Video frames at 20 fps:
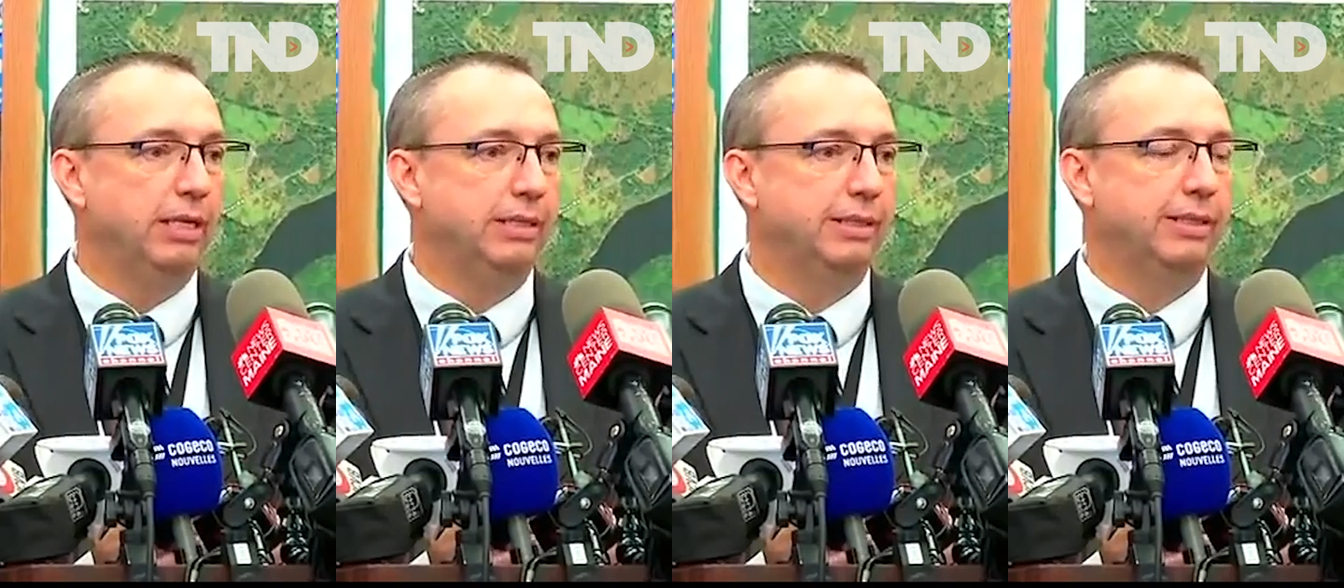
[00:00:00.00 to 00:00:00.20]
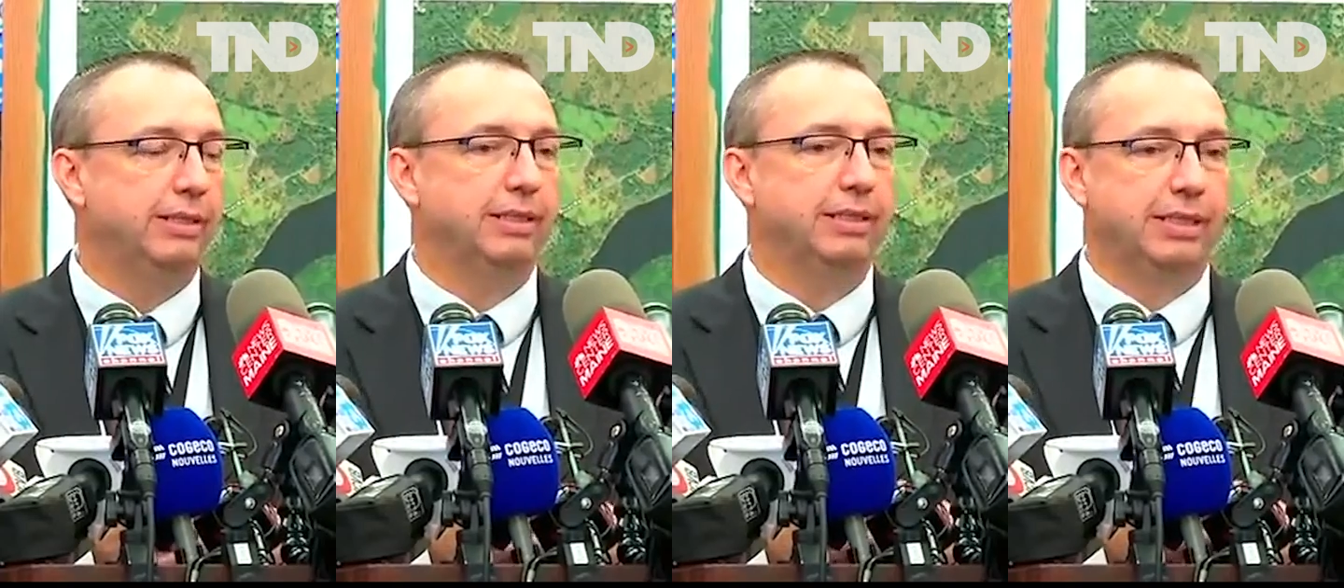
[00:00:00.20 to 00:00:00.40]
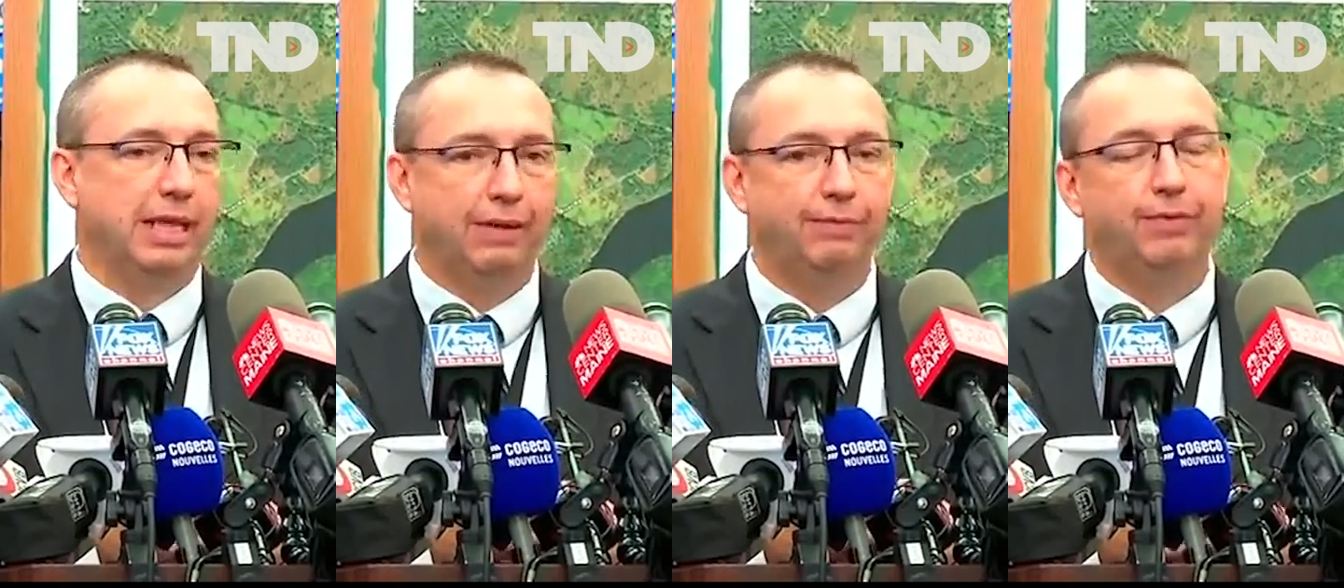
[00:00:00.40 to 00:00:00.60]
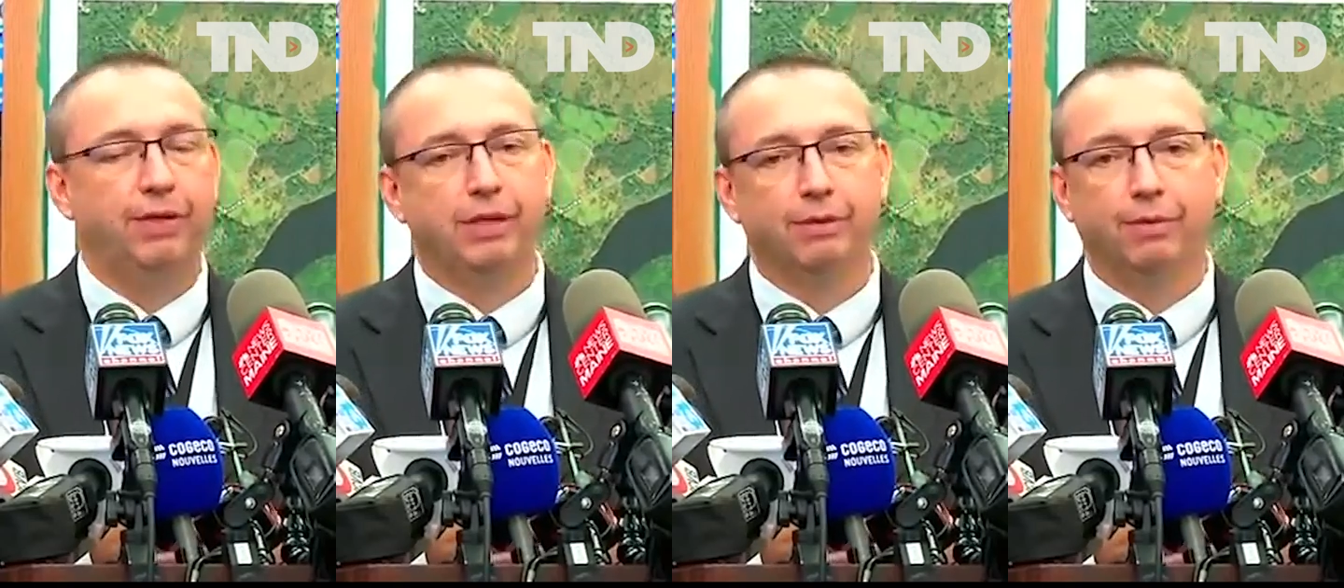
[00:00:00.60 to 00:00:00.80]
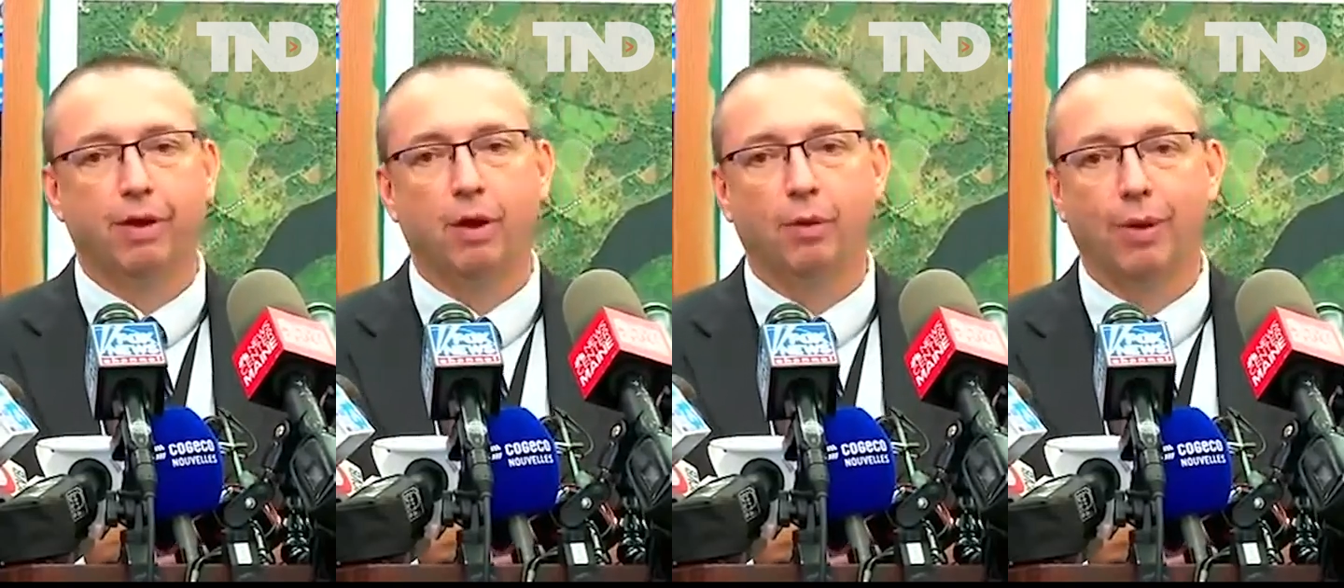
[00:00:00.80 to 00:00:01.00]
the safety
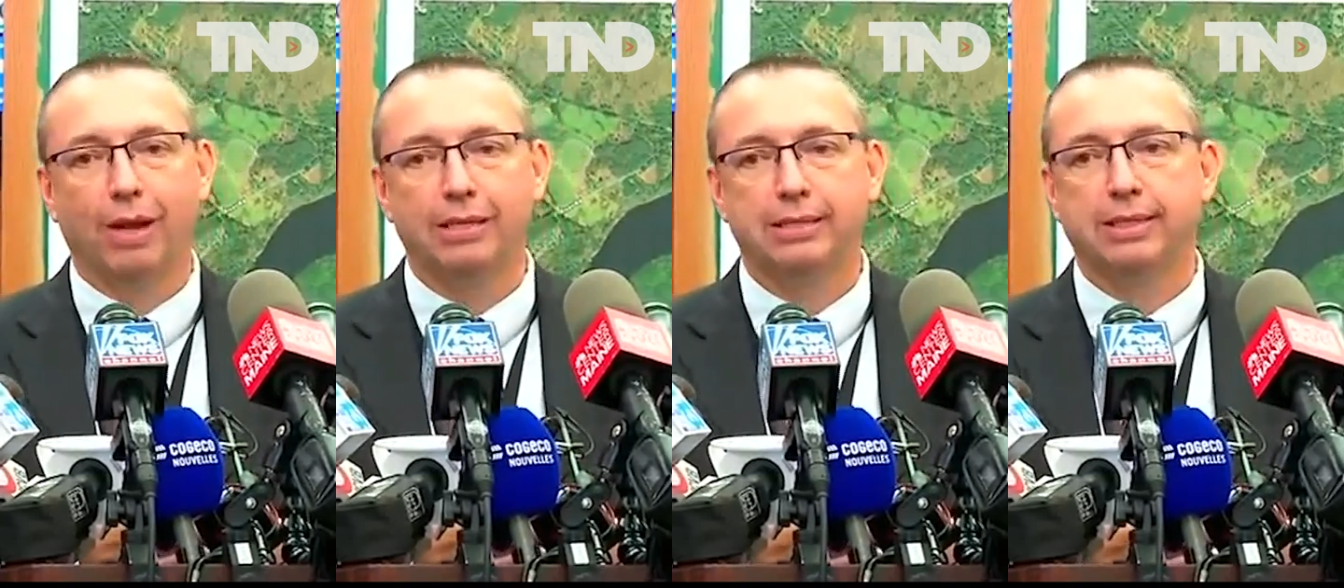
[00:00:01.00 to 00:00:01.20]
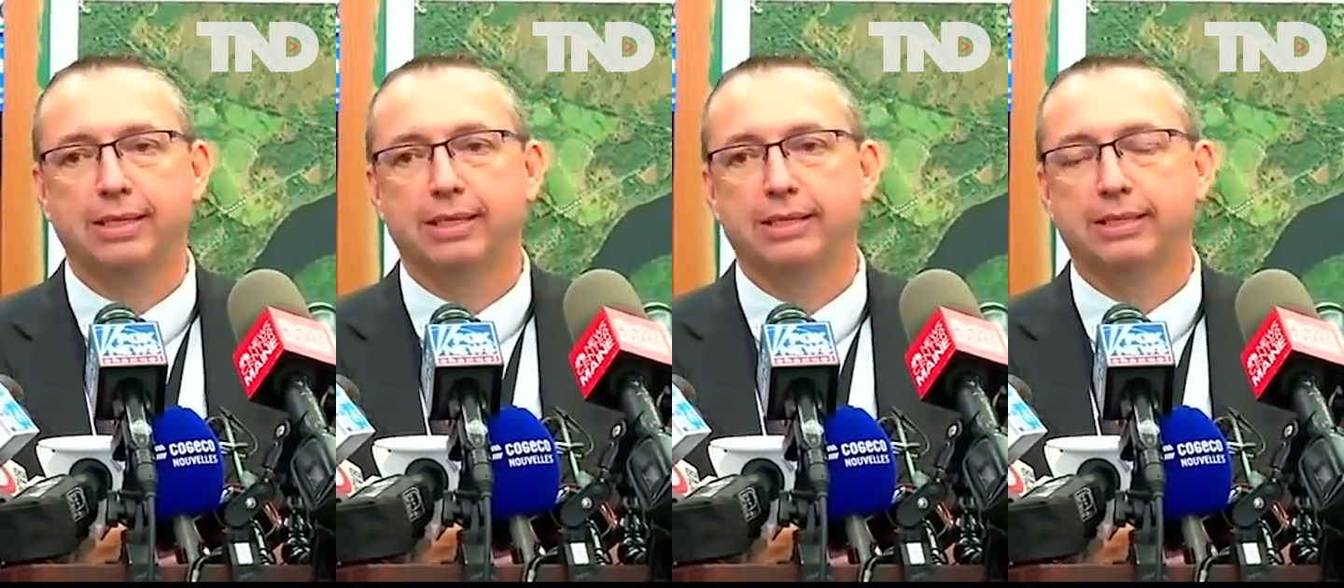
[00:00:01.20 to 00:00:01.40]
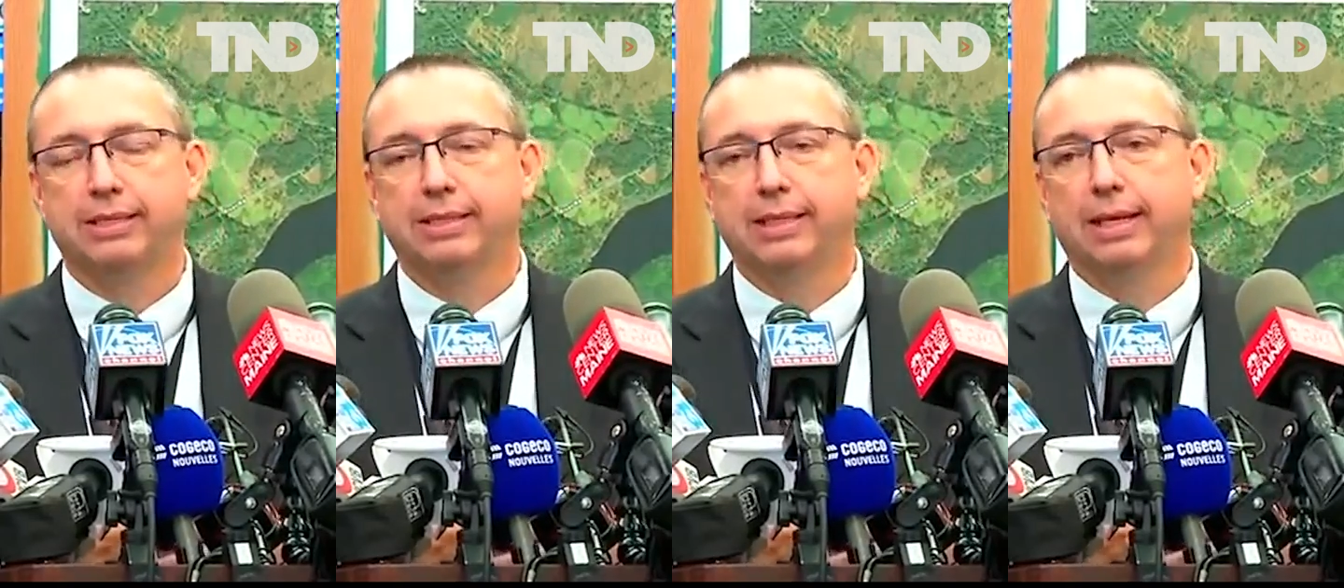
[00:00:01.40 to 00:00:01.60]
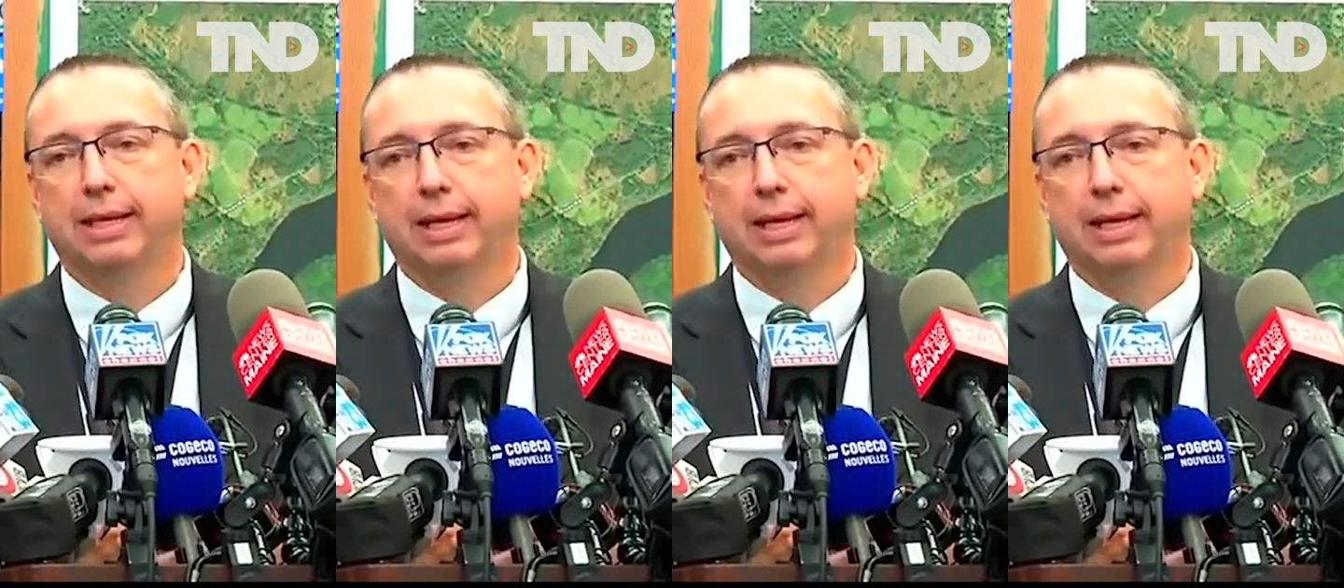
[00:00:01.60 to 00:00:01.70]
of our residents.